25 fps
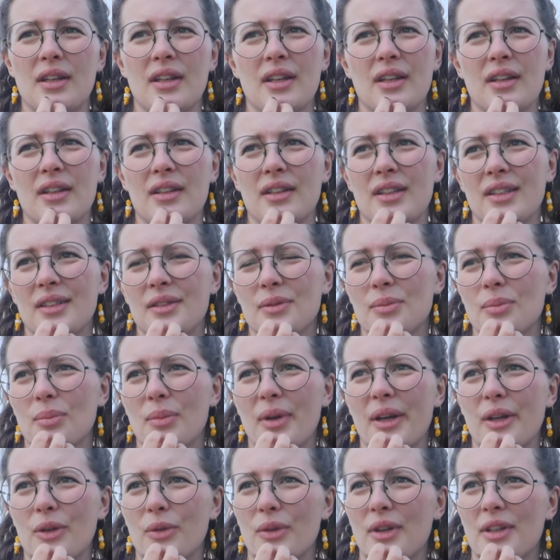uh,
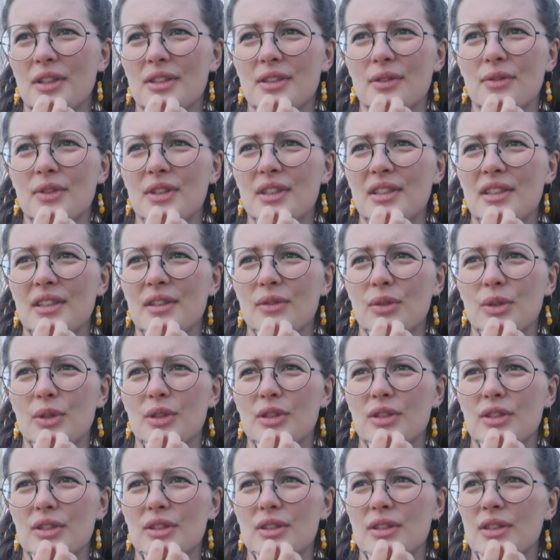my creativity
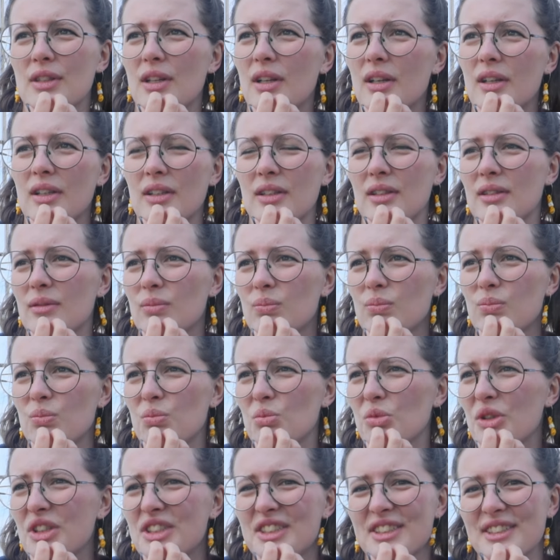was just like
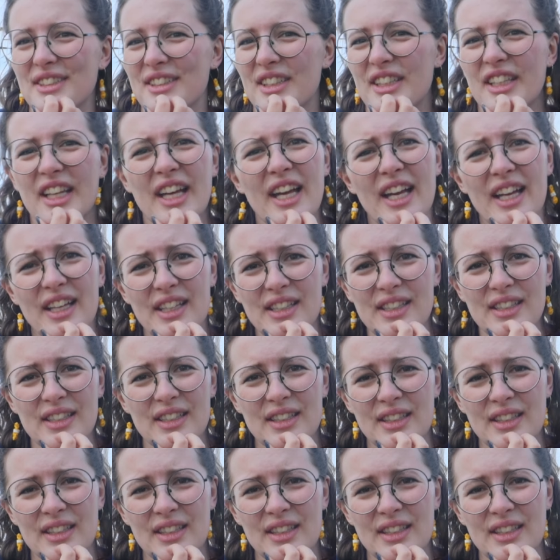wasn't there